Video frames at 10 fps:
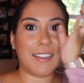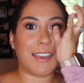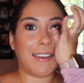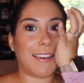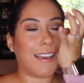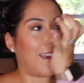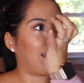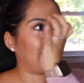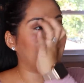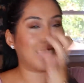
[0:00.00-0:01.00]
Like
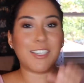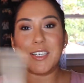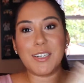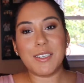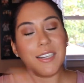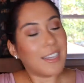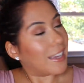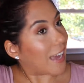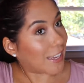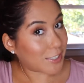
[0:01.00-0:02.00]
I did a
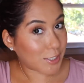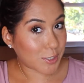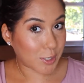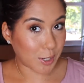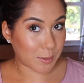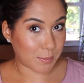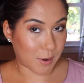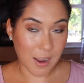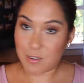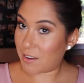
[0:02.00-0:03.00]
dark
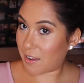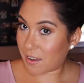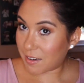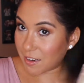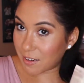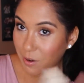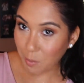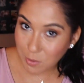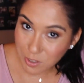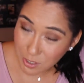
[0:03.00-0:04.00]
brown again. It
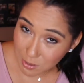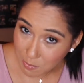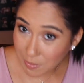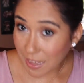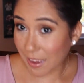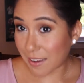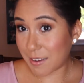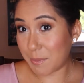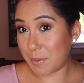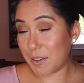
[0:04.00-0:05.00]
almost looks black,
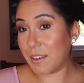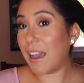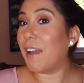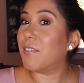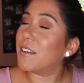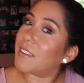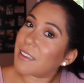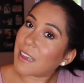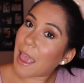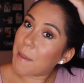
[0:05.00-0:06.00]
but I
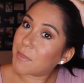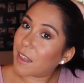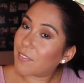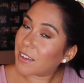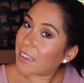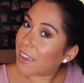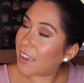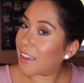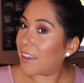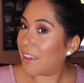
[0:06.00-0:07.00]
really am loving
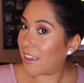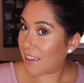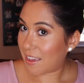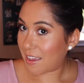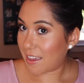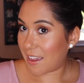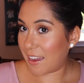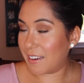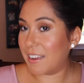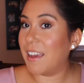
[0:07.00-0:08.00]
it.
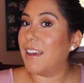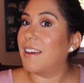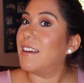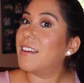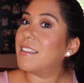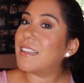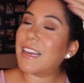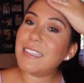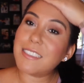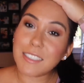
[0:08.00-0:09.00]
And yeah, like
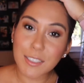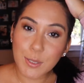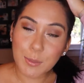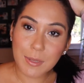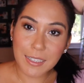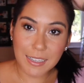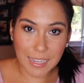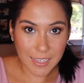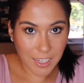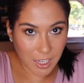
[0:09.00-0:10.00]
I did a little bit
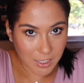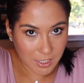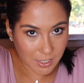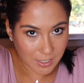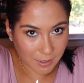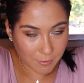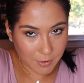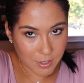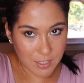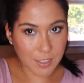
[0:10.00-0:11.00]
light color like
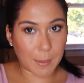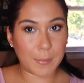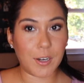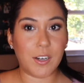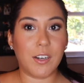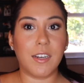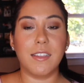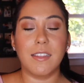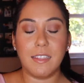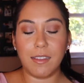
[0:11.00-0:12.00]
for the summer
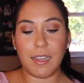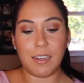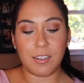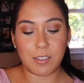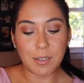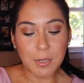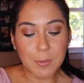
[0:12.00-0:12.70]
and the lighter